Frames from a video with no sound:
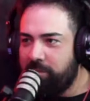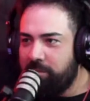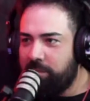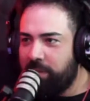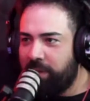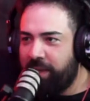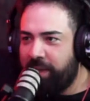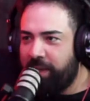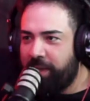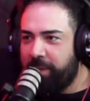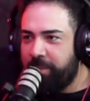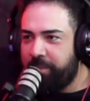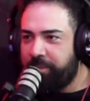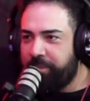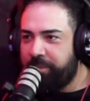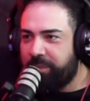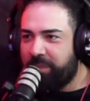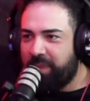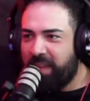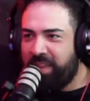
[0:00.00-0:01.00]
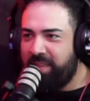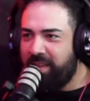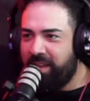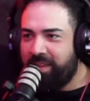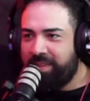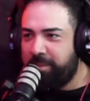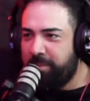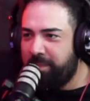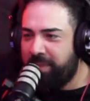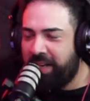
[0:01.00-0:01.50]
but
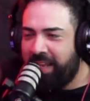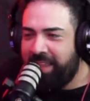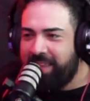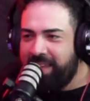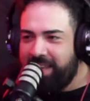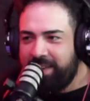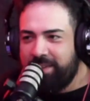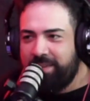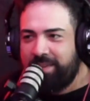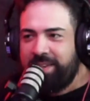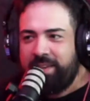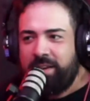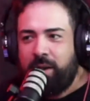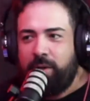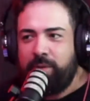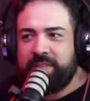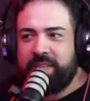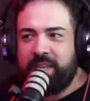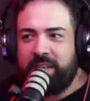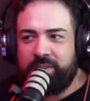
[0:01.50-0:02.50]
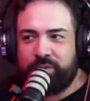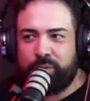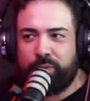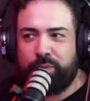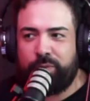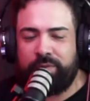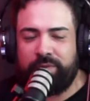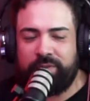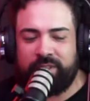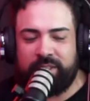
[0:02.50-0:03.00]
nothing. But I think he always had a
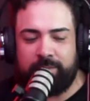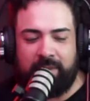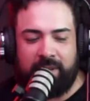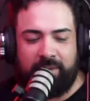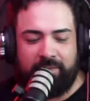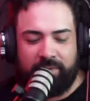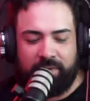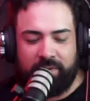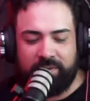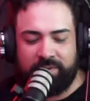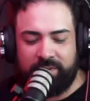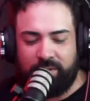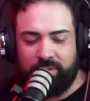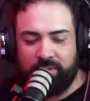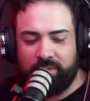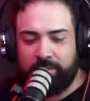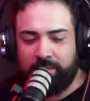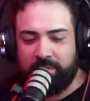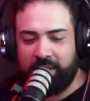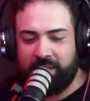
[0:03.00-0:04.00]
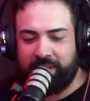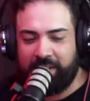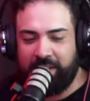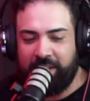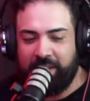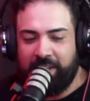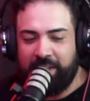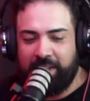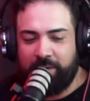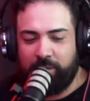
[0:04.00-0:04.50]
screw loose because my friend told him like
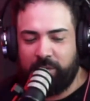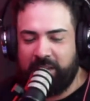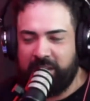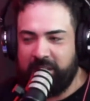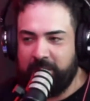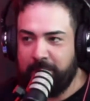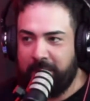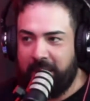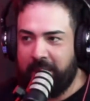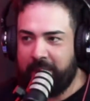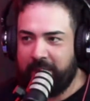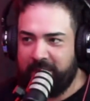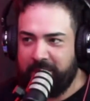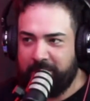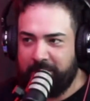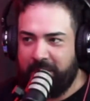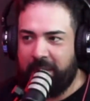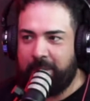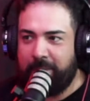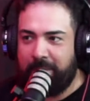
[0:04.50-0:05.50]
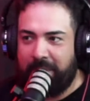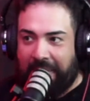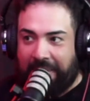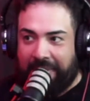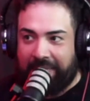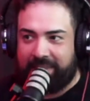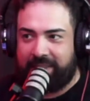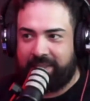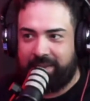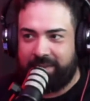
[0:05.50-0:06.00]
when he met
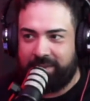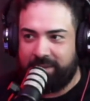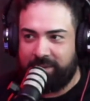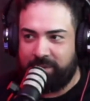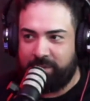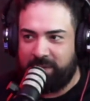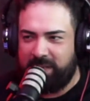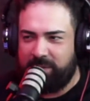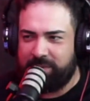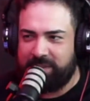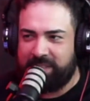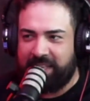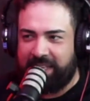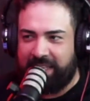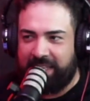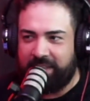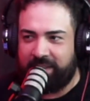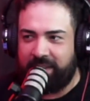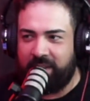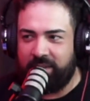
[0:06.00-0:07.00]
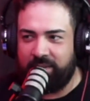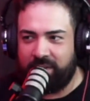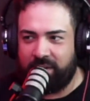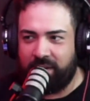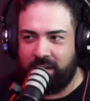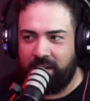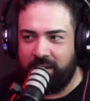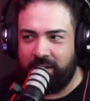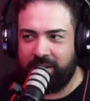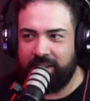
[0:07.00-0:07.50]
Matt when he was like in
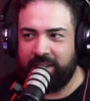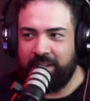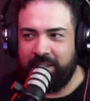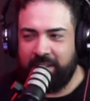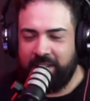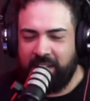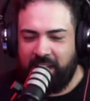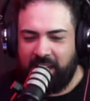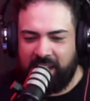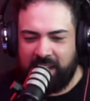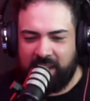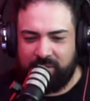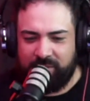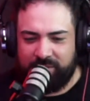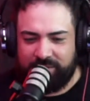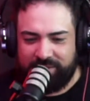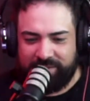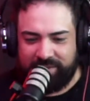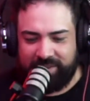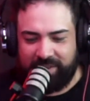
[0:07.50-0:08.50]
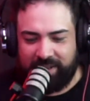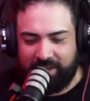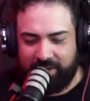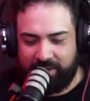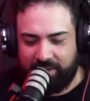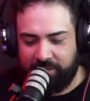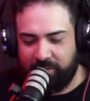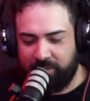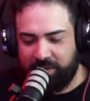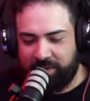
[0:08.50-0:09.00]
kindergarten, and he was just
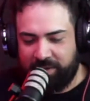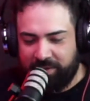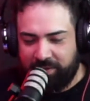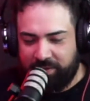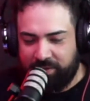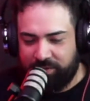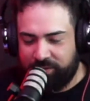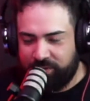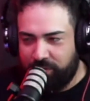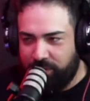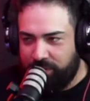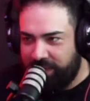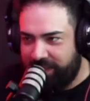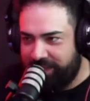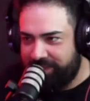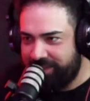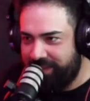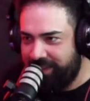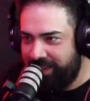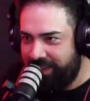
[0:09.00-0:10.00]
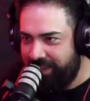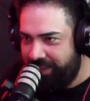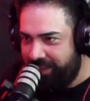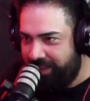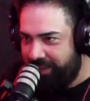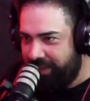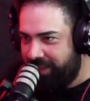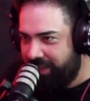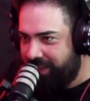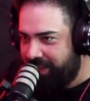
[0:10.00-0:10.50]
there with the little toys.
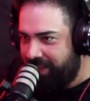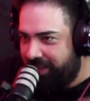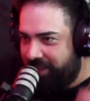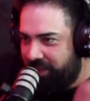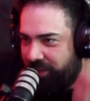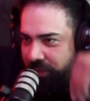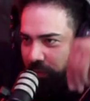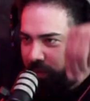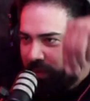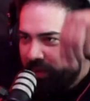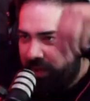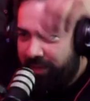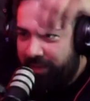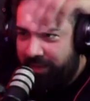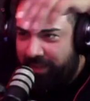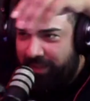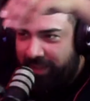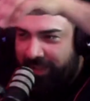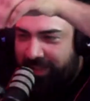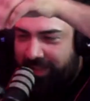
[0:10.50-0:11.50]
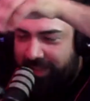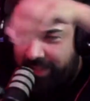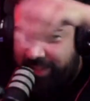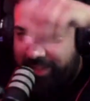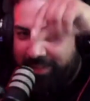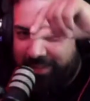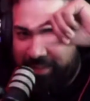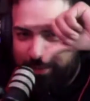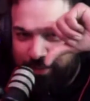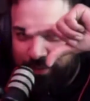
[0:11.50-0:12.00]
The toy, the
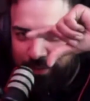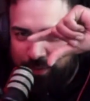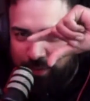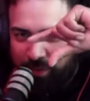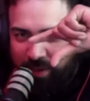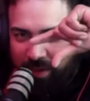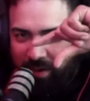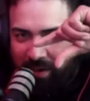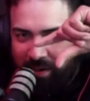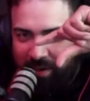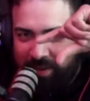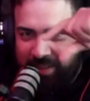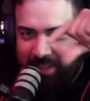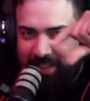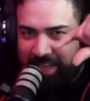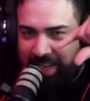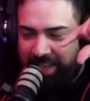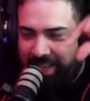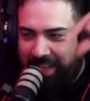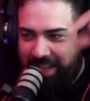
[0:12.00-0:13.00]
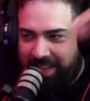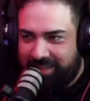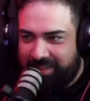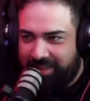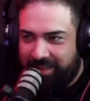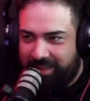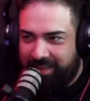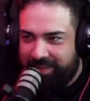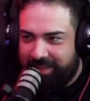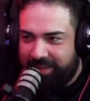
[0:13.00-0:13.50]
little toy cars, the die-cast
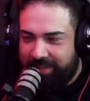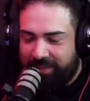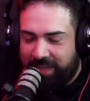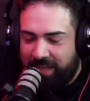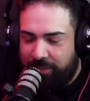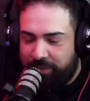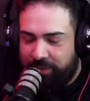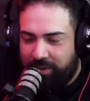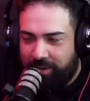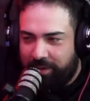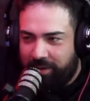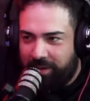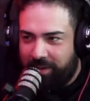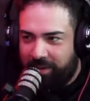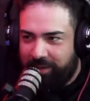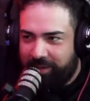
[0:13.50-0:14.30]
cars, I forget what they're called.